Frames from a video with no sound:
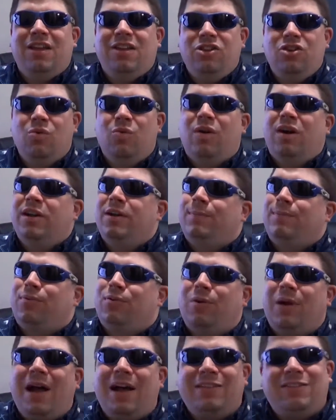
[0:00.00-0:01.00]
You want to
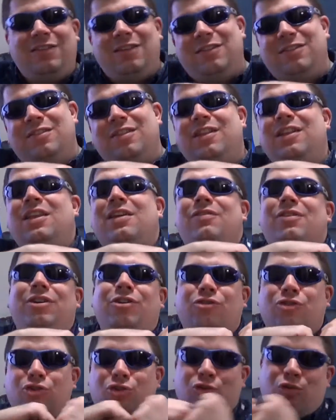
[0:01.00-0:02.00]
process the
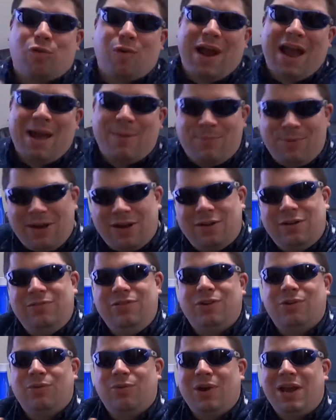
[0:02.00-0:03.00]
living crap out
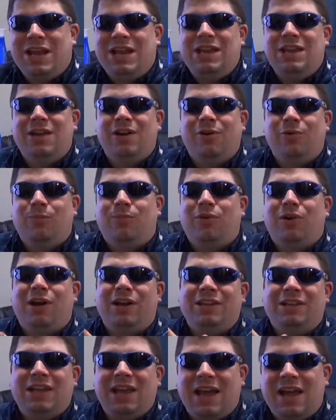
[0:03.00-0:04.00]
of your radio
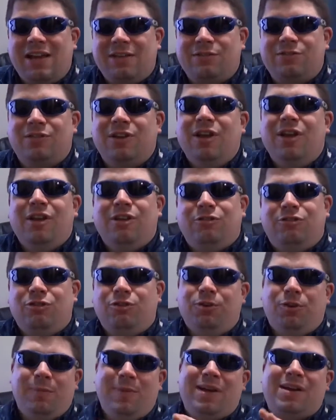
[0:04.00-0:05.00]
broadcast,
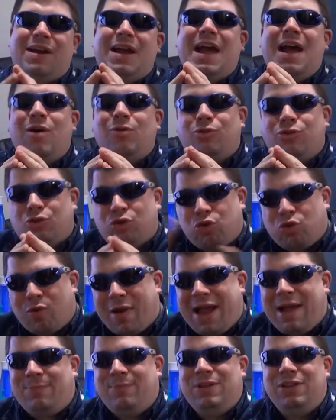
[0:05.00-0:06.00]
so no matter how
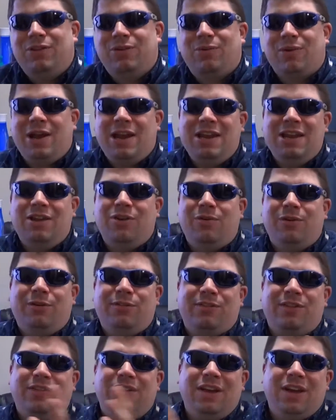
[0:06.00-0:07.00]
crappy the radio
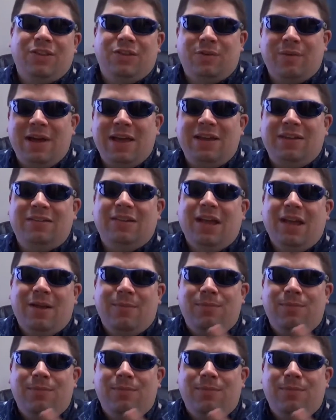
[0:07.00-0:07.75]
is on the other end,